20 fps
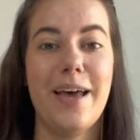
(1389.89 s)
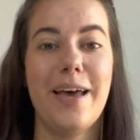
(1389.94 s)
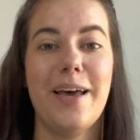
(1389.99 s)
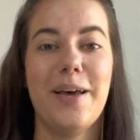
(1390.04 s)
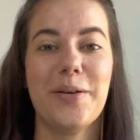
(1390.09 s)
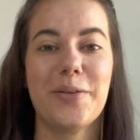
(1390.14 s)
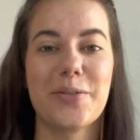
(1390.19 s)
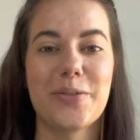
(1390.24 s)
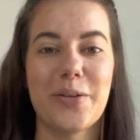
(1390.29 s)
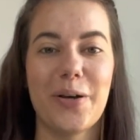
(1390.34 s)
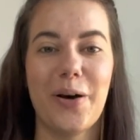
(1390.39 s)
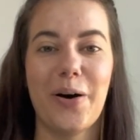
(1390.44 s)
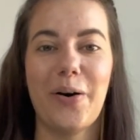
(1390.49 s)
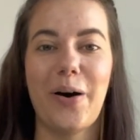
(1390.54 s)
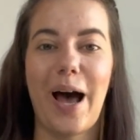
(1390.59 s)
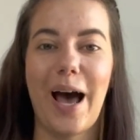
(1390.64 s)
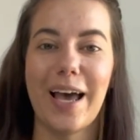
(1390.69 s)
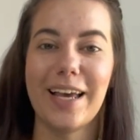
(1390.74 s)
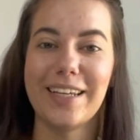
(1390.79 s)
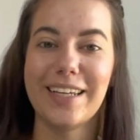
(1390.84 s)
So
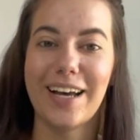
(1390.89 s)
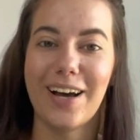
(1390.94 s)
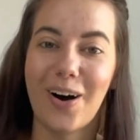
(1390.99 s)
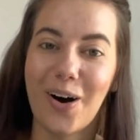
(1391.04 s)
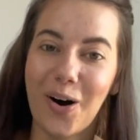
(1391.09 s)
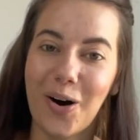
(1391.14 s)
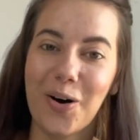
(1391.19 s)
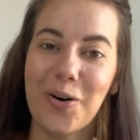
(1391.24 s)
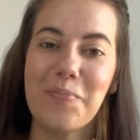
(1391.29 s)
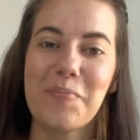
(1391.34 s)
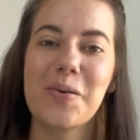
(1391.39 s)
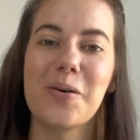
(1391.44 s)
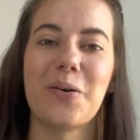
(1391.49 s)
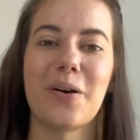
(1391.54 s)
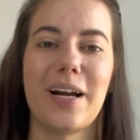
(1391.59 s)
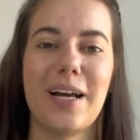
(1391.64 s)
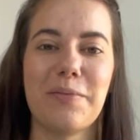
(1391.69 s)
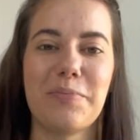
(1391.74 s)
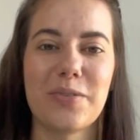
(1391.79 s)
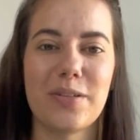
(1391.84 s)
I hope you're
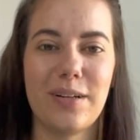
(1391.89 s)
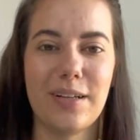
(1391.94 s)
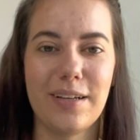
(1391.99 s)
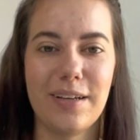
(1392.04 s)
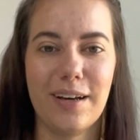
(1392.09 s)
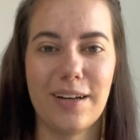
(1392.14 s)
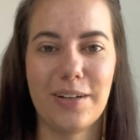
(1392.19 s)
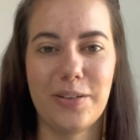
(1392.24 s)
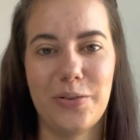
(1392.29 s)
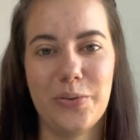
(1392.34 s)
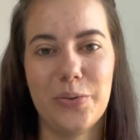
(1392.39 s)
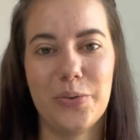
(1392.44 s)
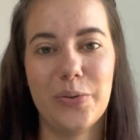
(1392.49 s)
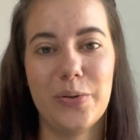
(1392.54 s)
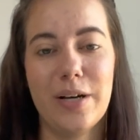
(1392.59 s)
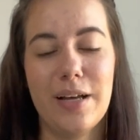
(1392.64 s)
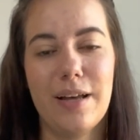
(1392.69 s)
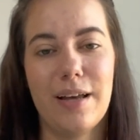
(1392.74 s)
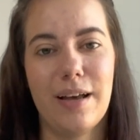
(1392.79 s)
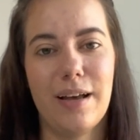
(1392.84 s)
absolutely gonna do
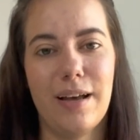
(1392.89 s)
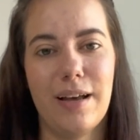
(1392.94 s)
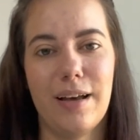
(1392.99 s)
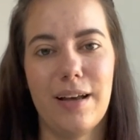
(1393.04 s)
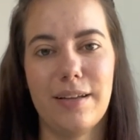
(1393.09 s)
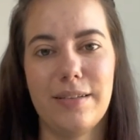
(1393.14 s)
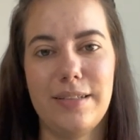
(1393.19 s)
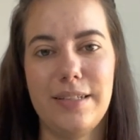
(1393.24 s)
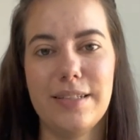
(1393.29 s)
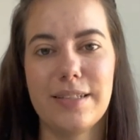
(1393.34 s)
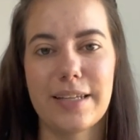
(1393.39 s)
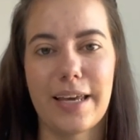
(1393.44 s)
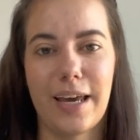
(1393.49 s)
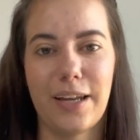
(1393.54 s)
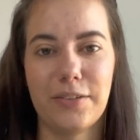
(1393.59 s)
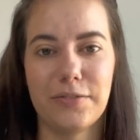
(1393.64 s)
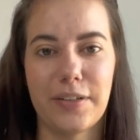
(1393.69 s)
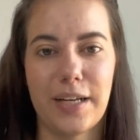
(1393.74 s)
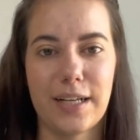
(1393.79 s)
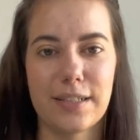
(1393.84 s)
these kind
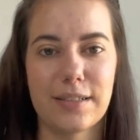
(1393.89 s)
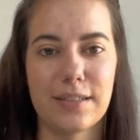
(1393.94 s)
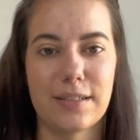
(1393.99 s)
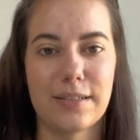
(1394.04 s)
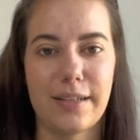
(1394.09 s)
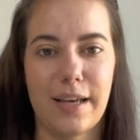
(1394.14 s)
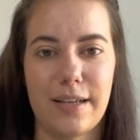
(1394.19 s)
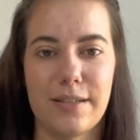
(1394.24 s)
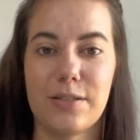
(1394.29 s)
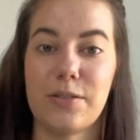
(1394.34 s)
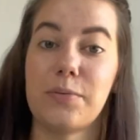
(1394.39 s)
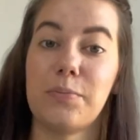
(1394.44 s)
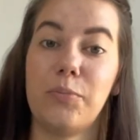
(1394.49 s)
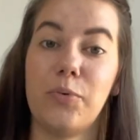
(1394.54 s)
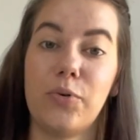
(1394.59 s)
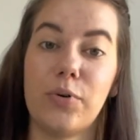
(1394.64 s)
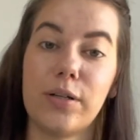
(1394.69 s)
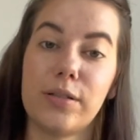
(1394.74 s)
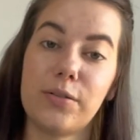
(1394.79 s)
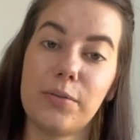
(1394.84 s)
of exercises
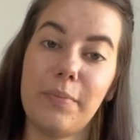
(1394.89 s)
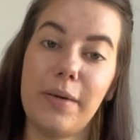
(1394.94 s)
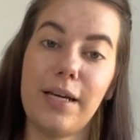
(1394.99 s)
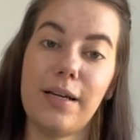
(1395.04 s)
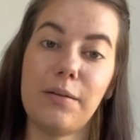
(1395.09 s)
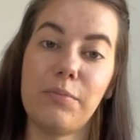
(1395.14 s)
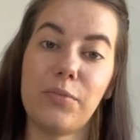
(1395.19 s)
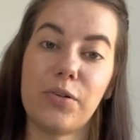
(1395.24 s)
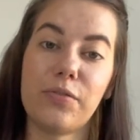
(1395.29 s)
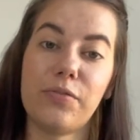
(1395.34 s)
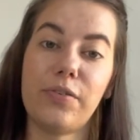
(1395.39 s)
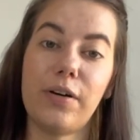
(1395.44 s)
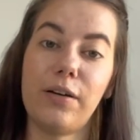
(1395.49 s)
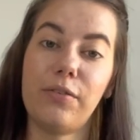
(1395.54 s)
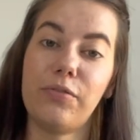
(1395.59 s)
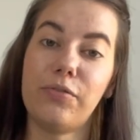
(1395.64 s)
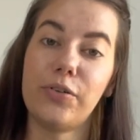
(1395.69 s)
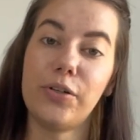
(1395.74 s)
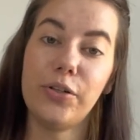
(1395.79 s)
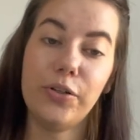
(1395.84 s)
more to make it more fun
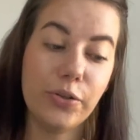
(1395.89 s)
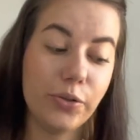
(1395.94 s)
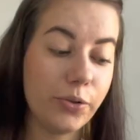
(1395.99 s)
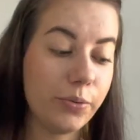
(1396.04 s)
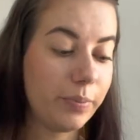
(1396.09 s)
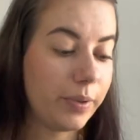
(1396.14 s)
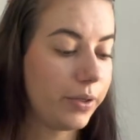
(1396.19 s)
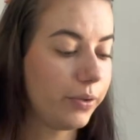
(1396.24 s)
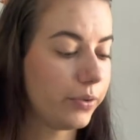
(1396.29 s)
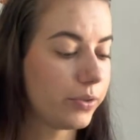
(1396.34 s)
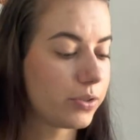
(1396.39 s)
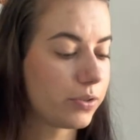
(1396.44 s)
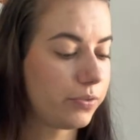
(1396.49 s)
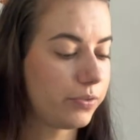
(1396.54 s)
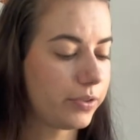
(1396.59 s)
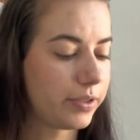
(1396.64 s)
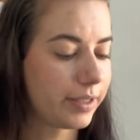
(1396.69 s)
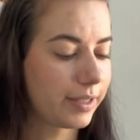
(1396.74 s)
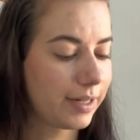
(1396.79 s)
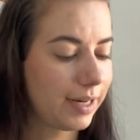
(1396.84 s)
for you, but also for
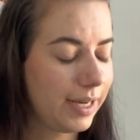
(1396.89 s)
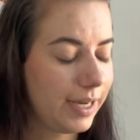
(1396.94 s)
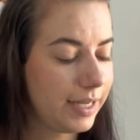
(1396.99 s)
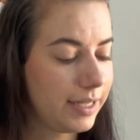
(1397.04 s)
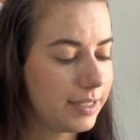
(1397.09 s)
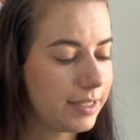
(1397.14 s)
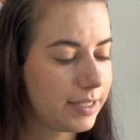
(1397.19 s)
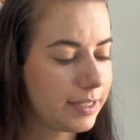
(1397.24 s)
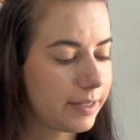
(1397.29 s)
the client.